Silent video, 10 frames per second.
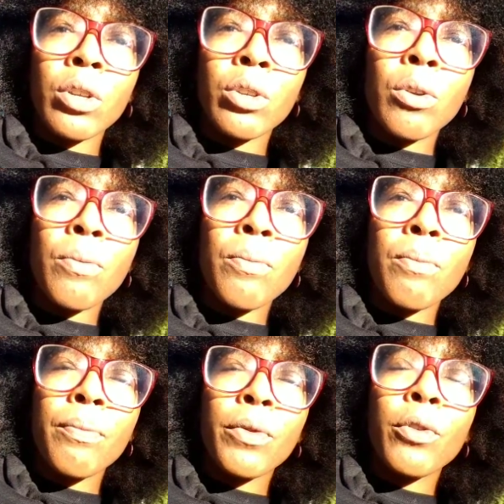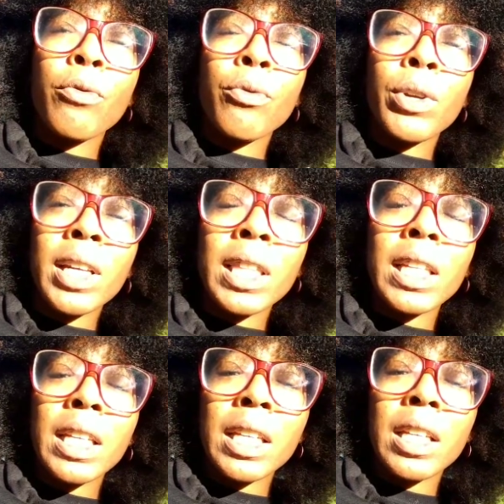you
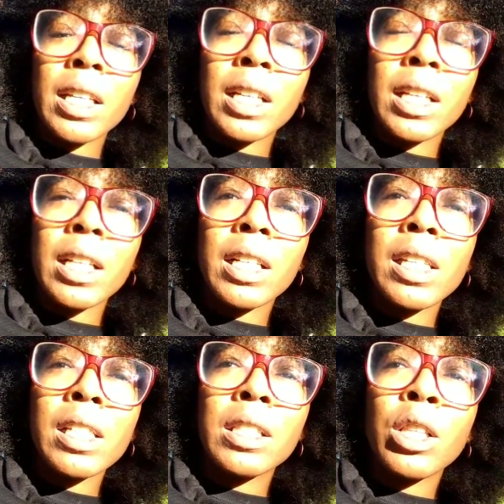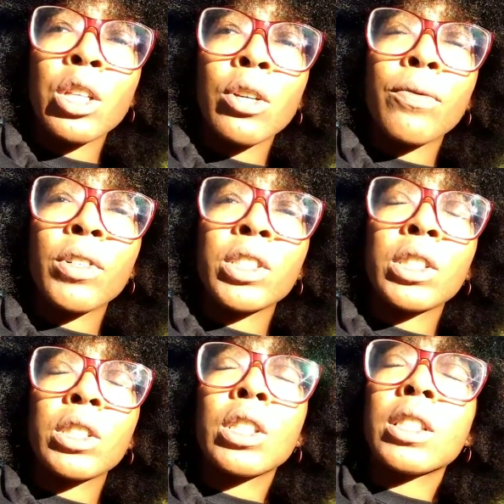really need to look
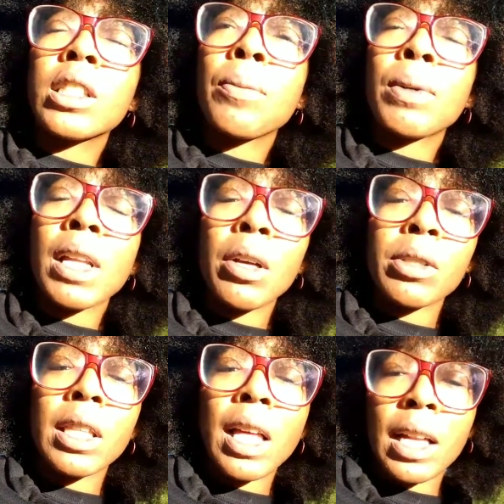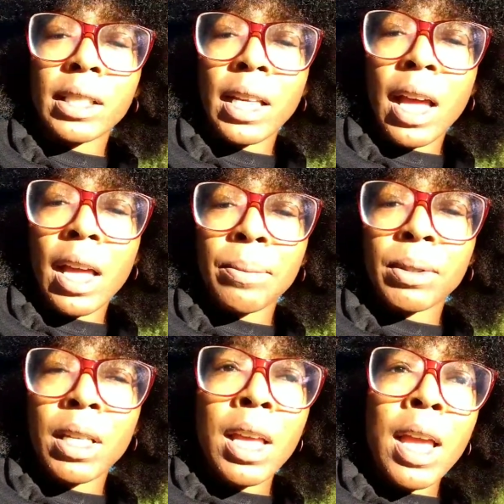to someone else a lot of times.
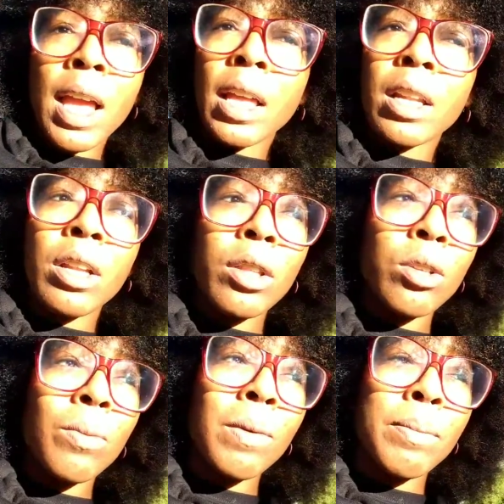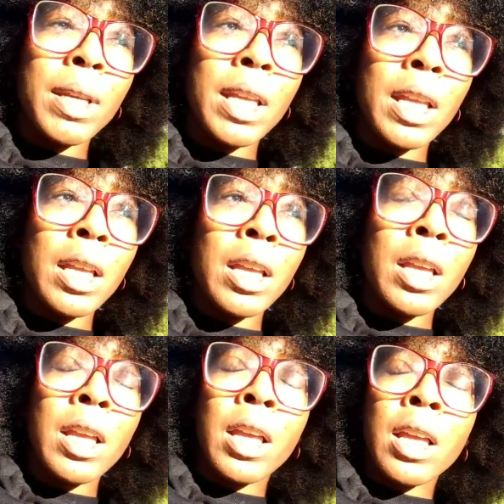And another human being,
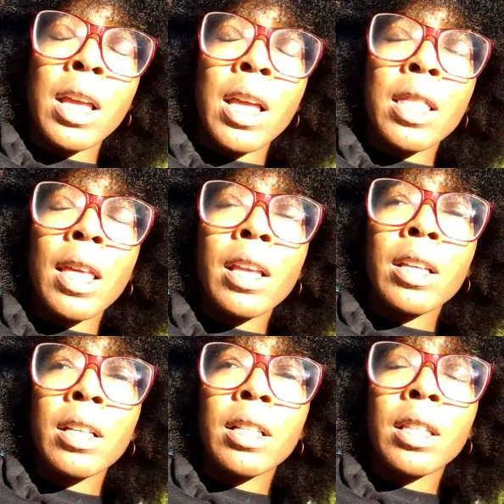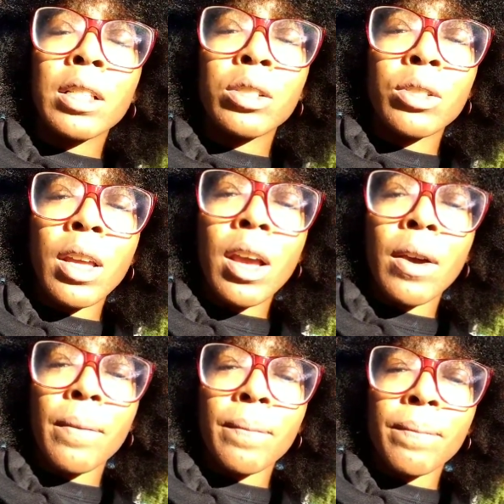they could let you down.
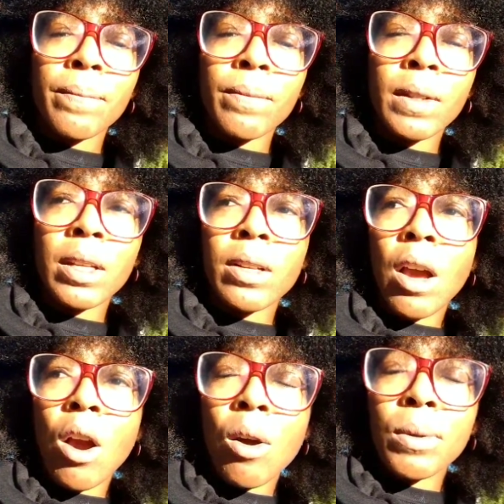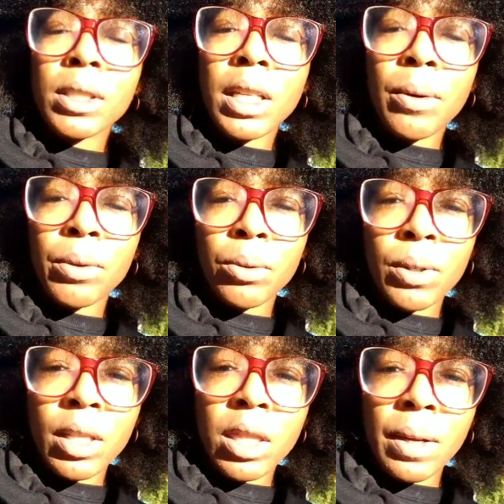They're not always there when you
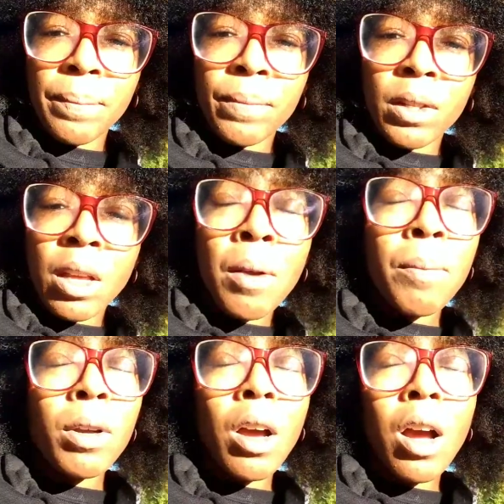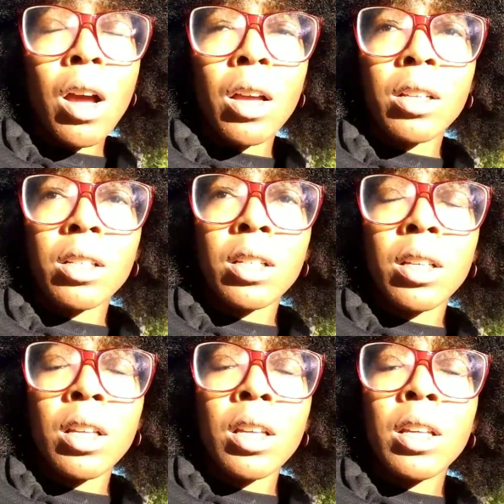need them. But God
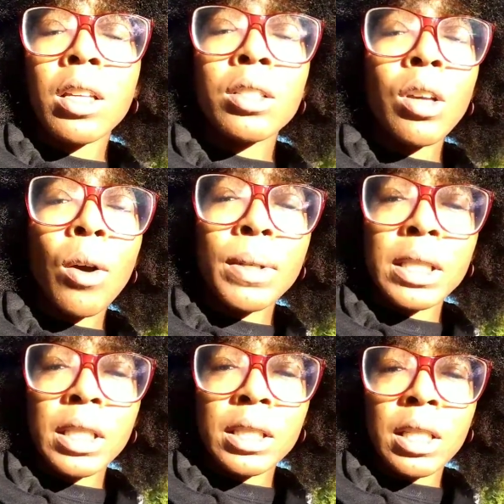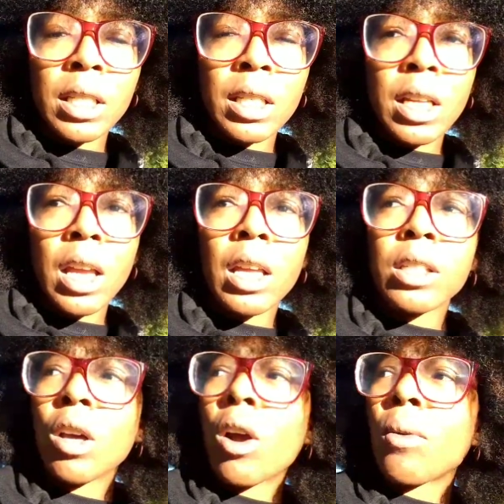He's always listening, and
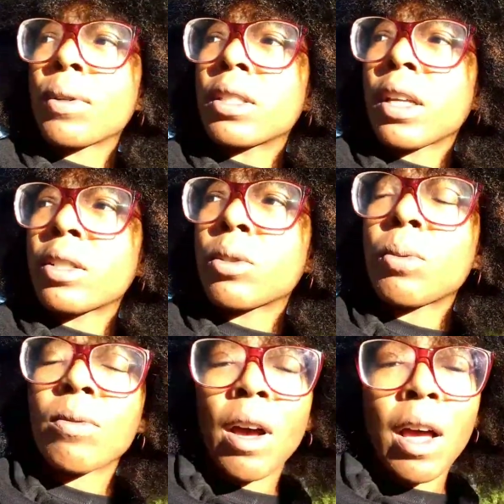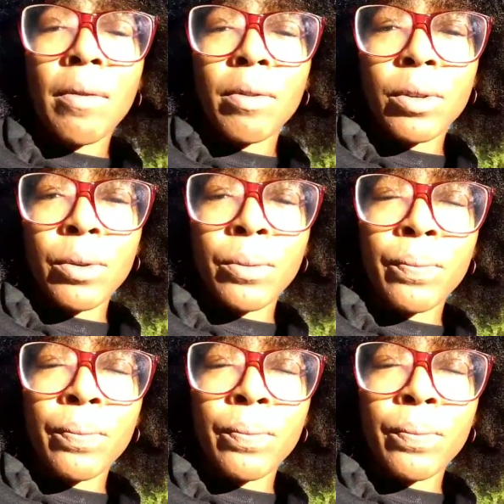He's always there to provide for you.